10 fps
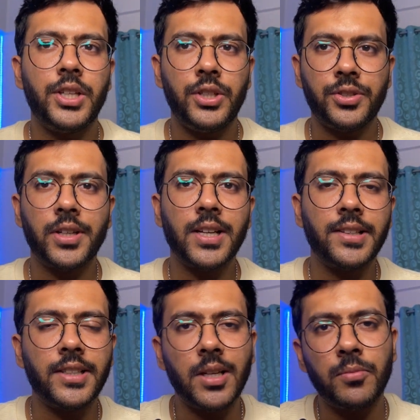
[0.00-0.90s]
you should
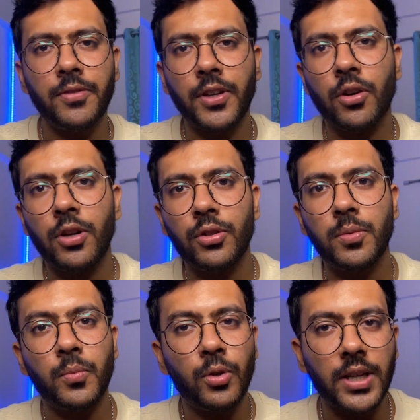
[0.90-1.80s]
consider moving on to
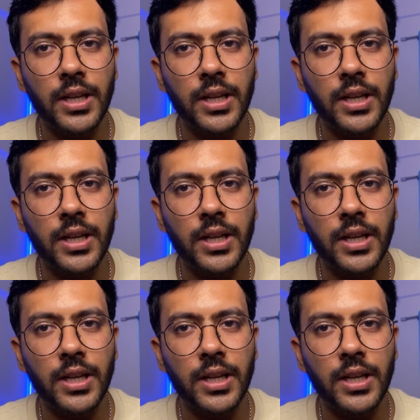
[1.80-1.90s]
more